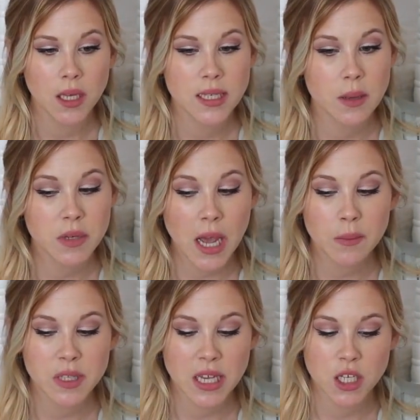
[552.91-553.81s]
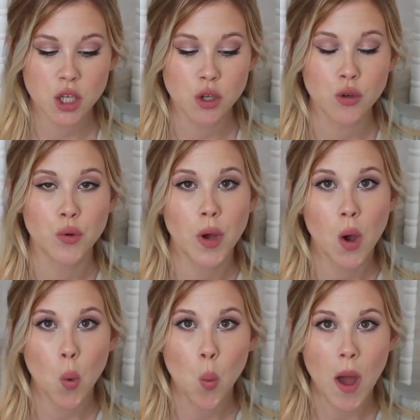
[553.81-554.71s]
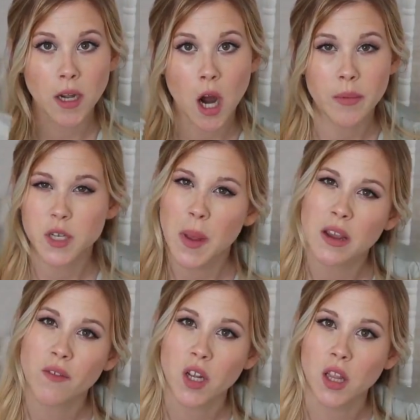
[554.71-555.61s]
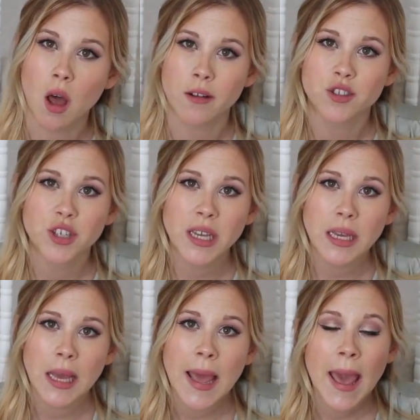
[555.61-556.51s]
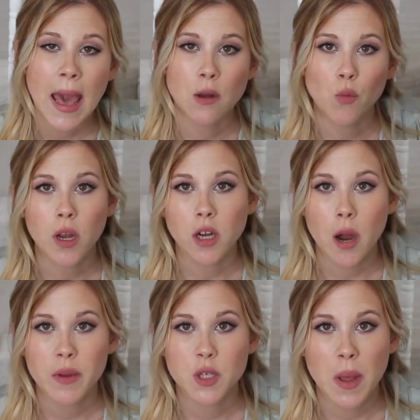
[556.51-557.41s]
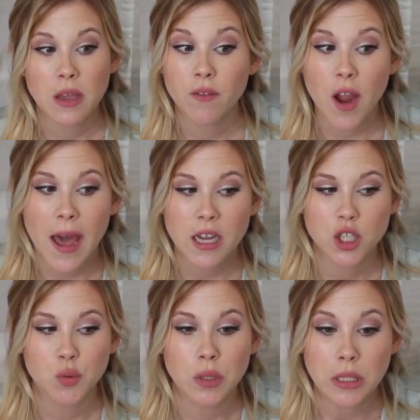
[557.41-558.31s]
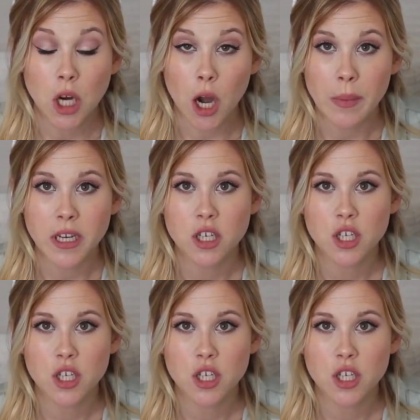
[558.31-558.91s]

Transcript: Sometimes they do 1 garbage bag for laundry and 1 garbage bag for actual garbage.